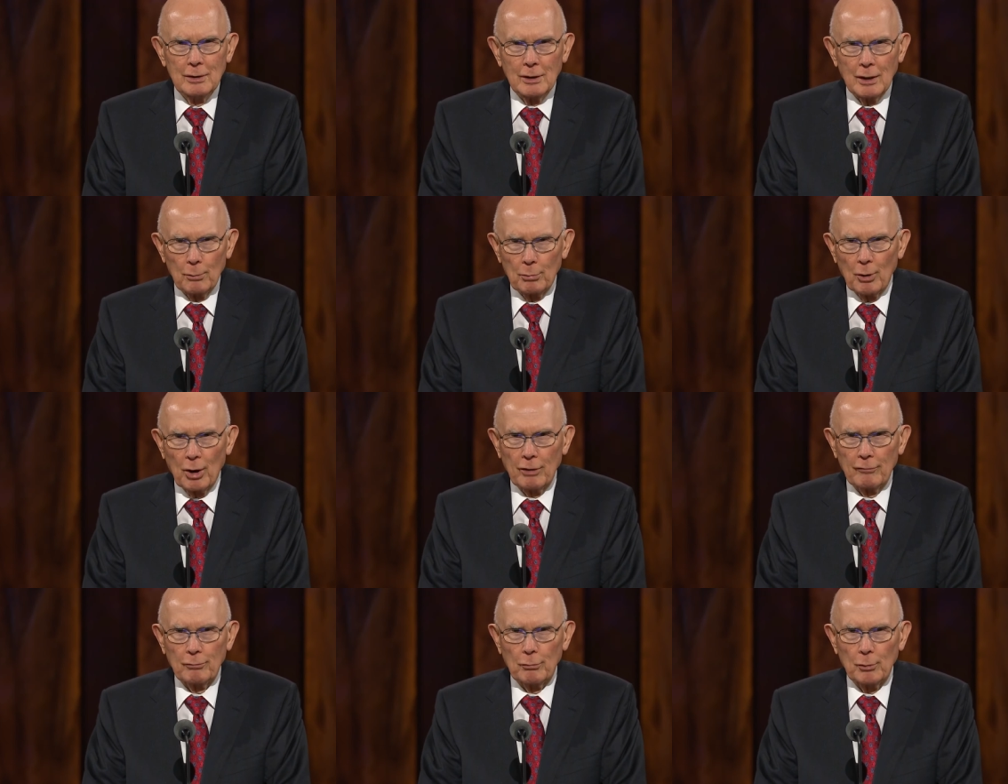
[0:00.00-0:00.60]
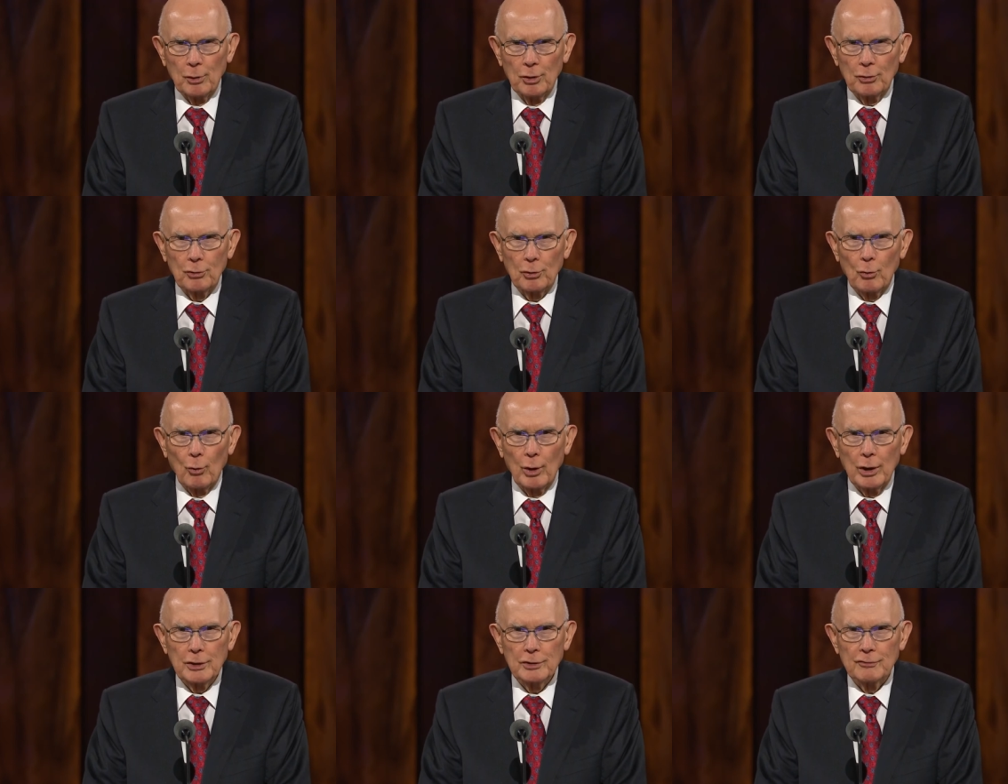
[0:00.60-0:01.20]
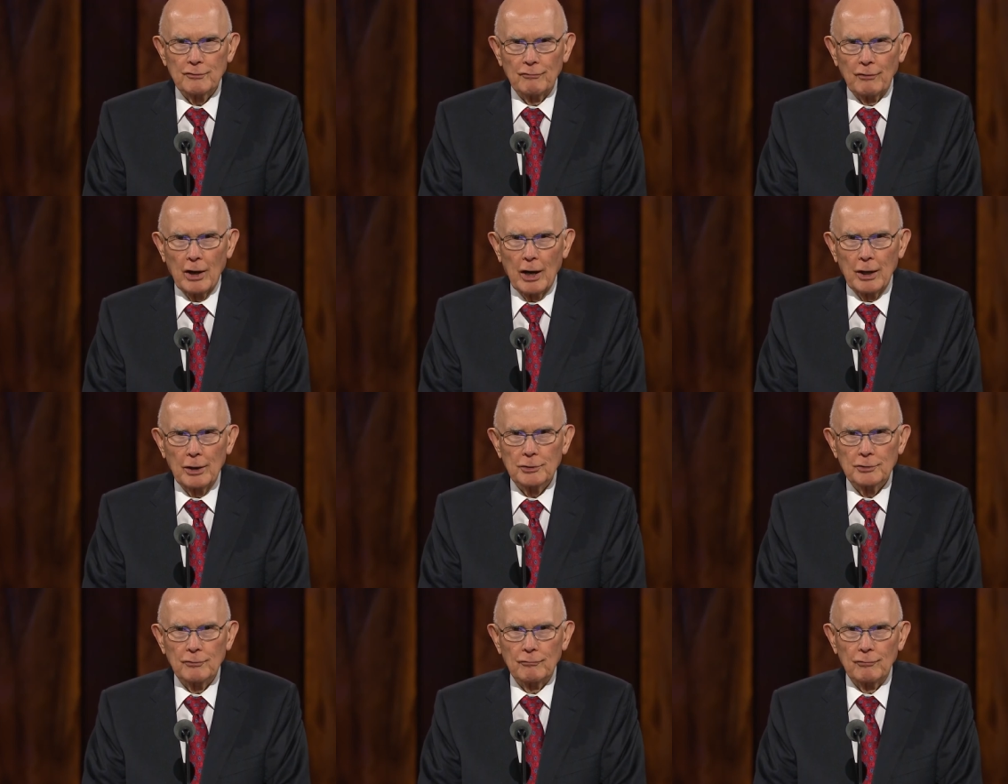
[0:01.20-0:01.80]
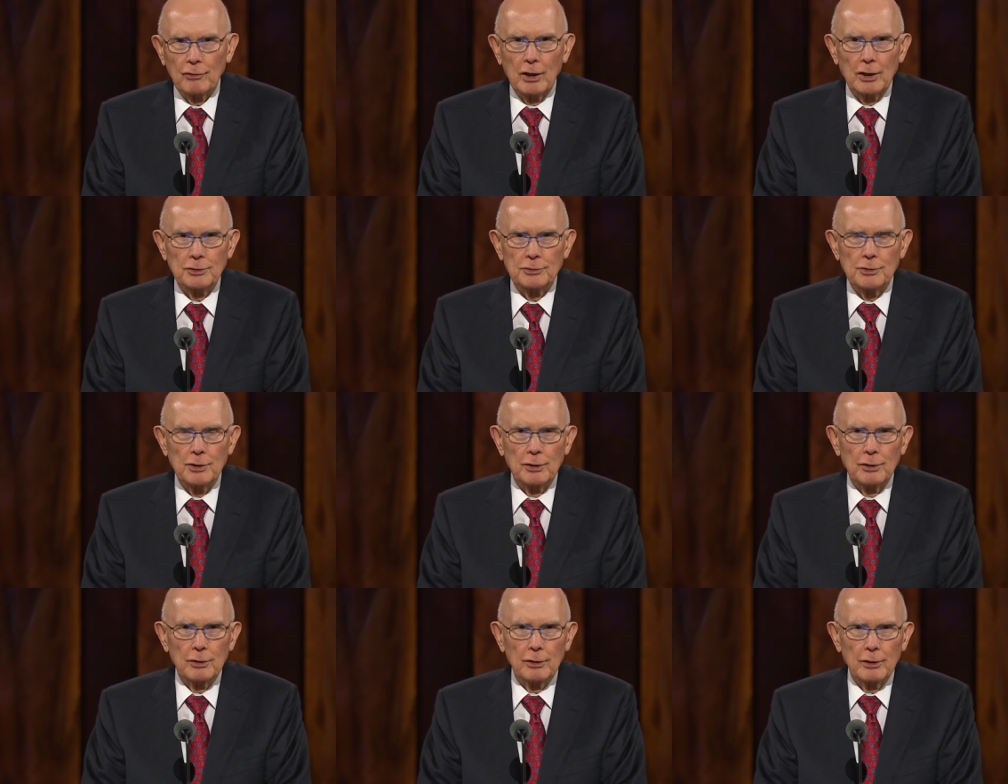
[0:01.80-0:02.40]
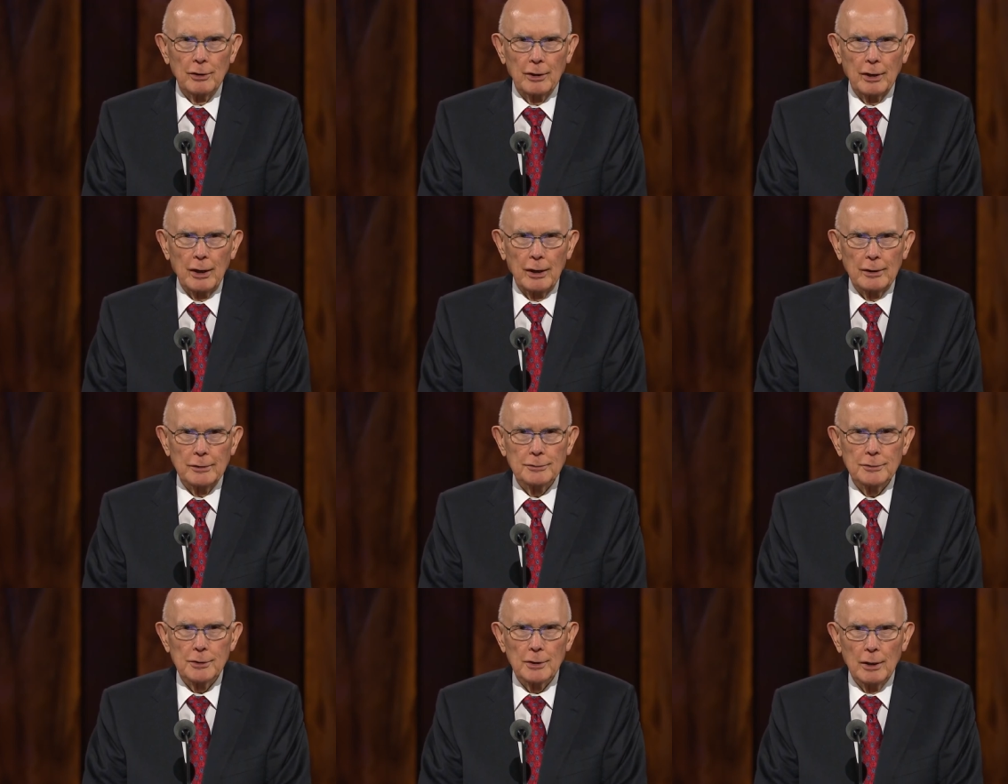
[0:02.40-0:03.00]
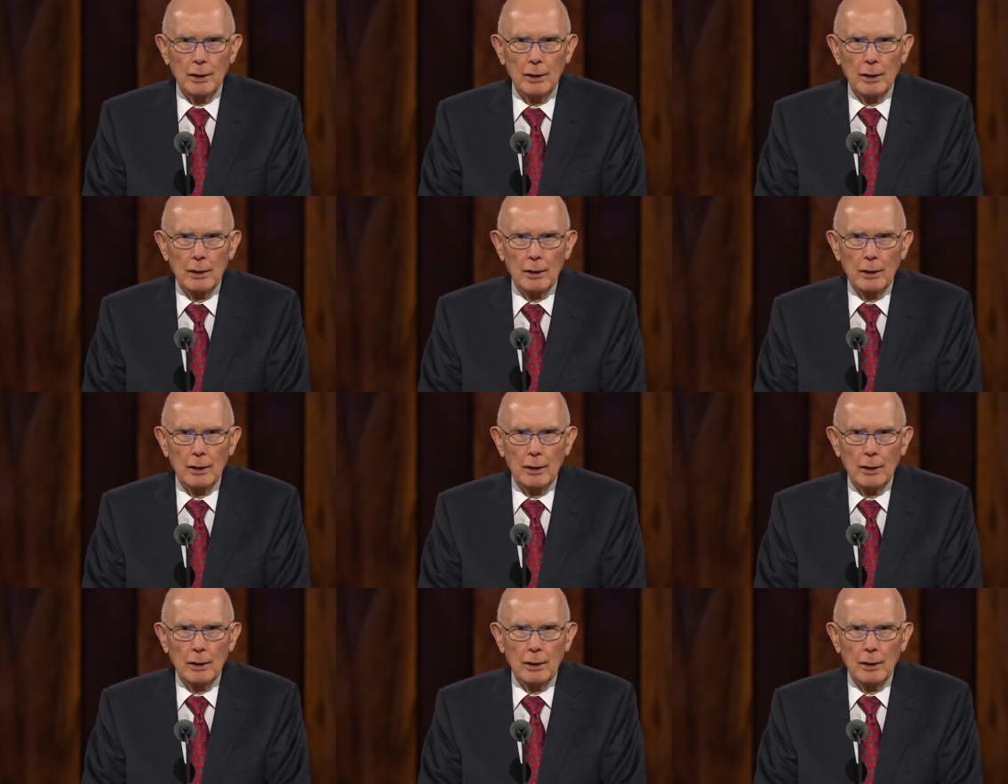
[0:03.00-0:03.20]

apart from earthquakes, fires, floods, and hurricanes,